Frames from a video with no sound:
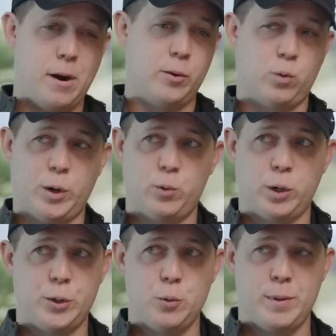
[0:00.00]
than
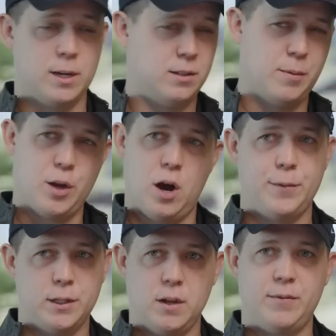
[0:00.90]
2022 because some of the
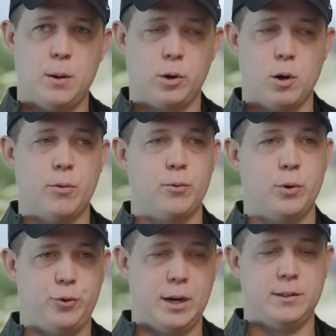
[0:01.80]
offense stuff they were going through
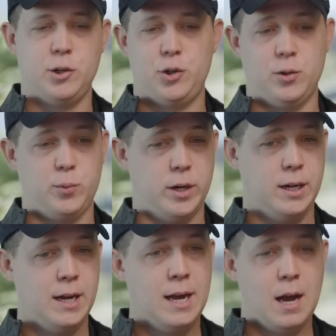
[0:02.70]
in transitions. But
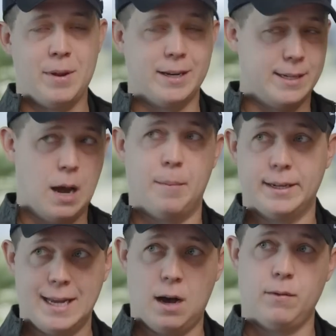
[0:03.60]
I mean, a
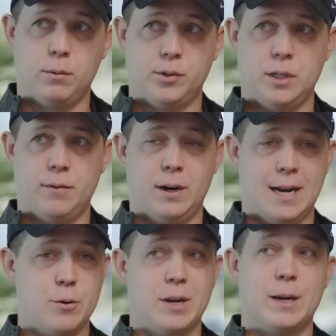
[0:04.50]
dominant downfield receiver, a
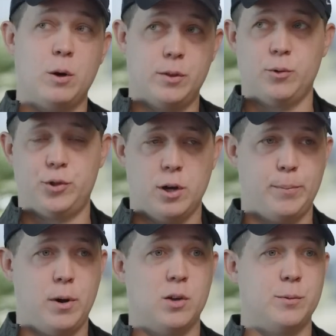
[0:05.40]
guy who can win those
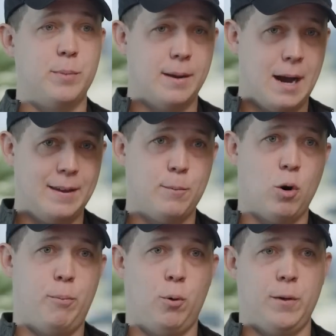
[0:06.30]
jump balls. But I think
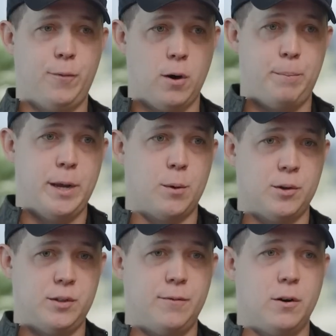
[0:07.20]
more importantly for a bigger
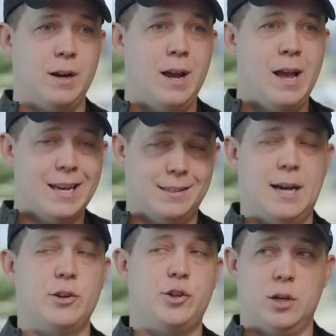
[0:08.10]
receiver, he's
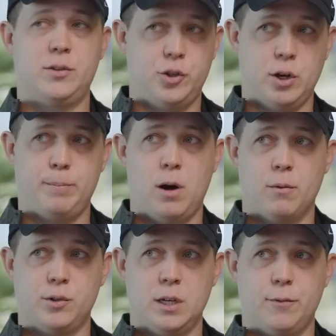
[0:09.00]
not just a jump ball
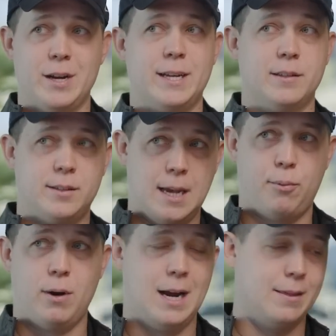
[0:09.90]
receiver. He can
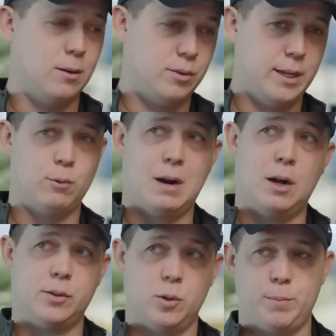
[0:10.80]
separate on those dig
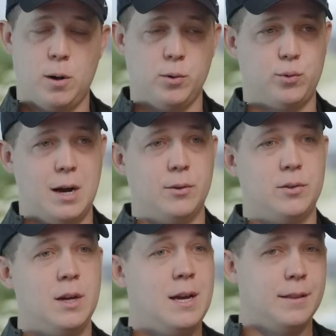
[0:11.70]
routes, those post
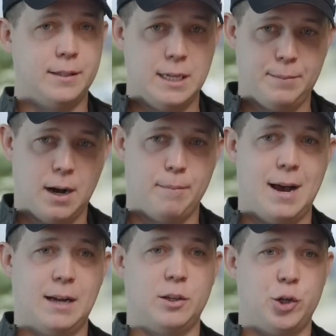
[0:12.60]
routes, the deep
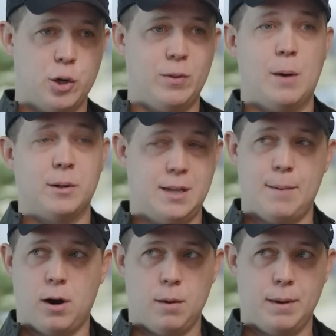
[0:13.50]
comebacks. He showed that with
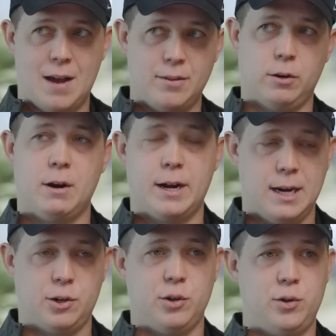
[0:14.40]
Sam Hartman having their great
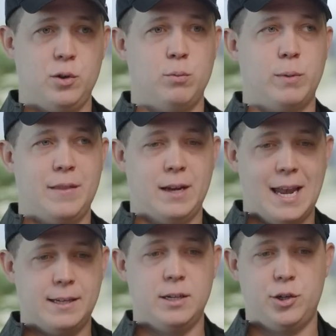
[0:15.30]
connection too. But I think
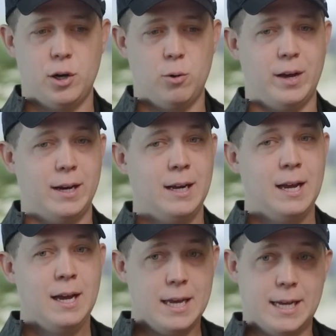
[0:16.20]
AT showed that
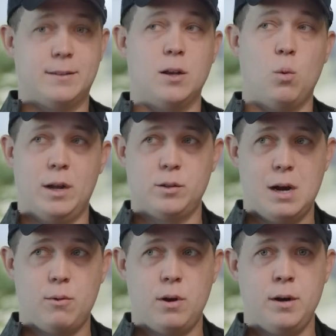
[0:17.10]
he can still win as a
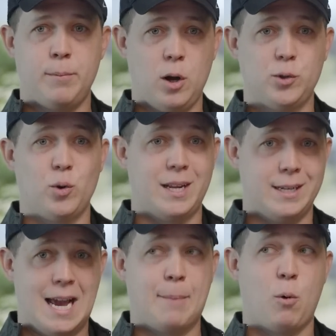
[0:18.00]
route runner, but also can
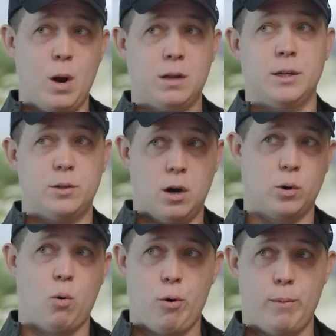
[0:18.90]
adapt quickly to
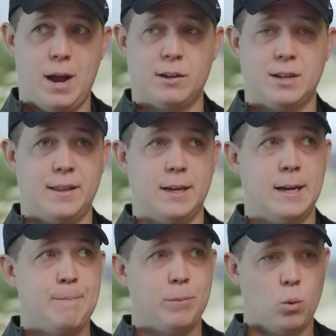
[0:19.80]
other quarterbacks. And I think
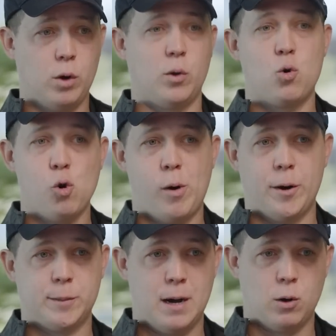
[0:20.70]
one of the cool
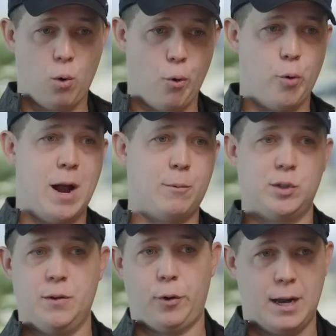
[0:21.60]
parts about
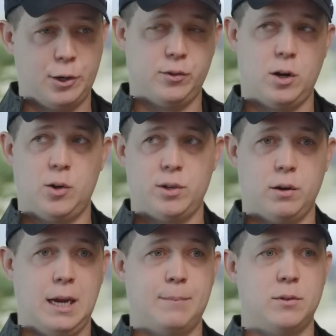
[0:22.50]
quarterback-receiver connections at
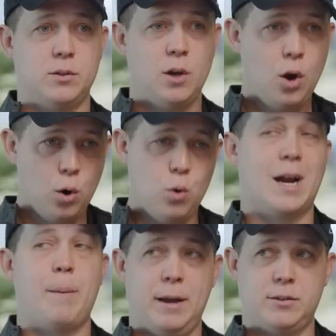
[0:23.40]
All-Star Games is who
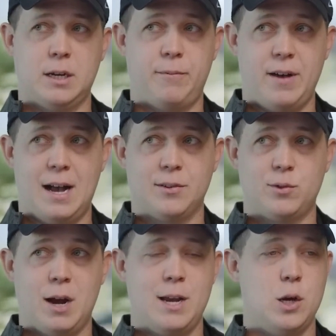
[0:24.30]
kind of picks it up
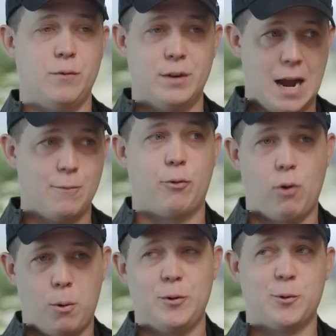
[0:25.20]
fast, right? You've never
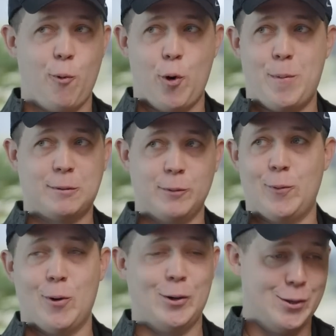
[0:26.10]
thrown with these quarterbacks
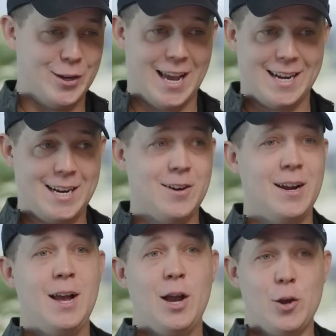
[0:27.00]
before until you get here.
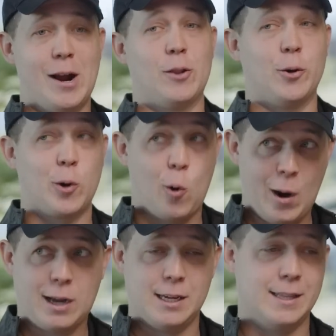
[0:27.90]
You got to learn
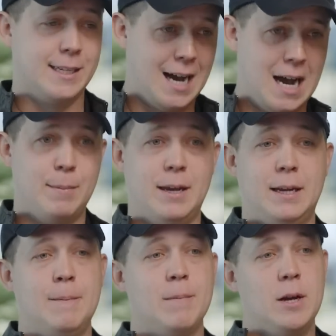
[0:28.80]
quickly the
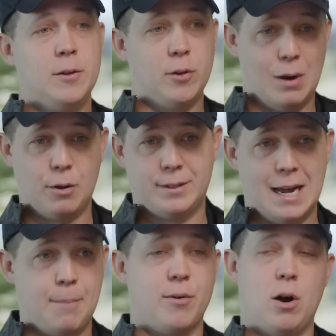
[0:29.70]
timing, the route
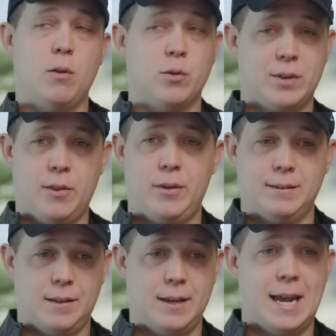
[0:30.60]
depth, and all those kind of
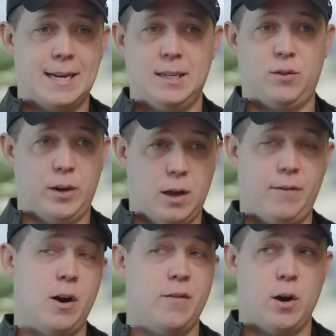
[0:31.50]
things. I think AT's figured that
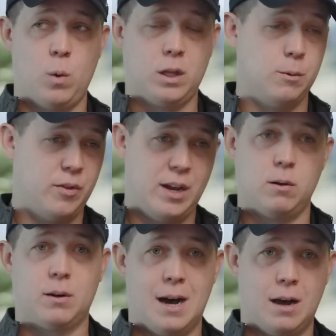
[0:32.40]
very, very quickly with
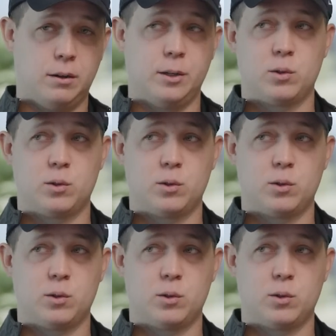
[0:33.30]
Aiden O'Connell and his